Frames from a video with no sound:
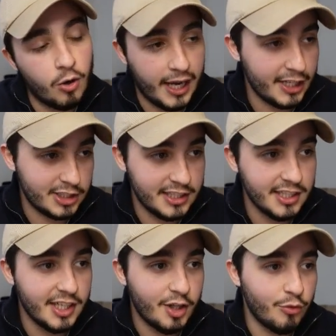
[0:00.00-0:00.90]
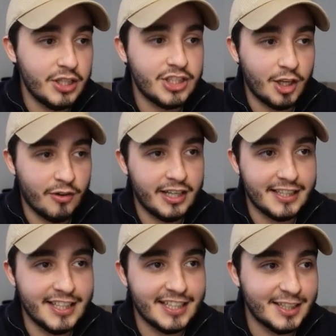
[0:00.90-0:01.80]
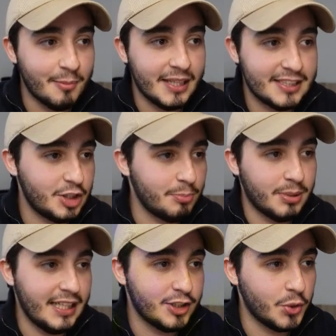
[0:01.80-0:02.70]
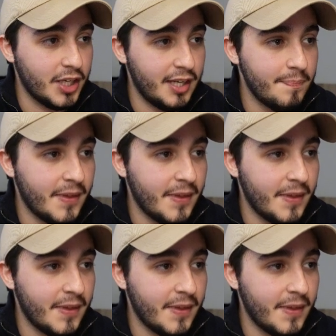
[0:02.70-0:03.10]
Oh, I actually regenerated the message, but that's okay.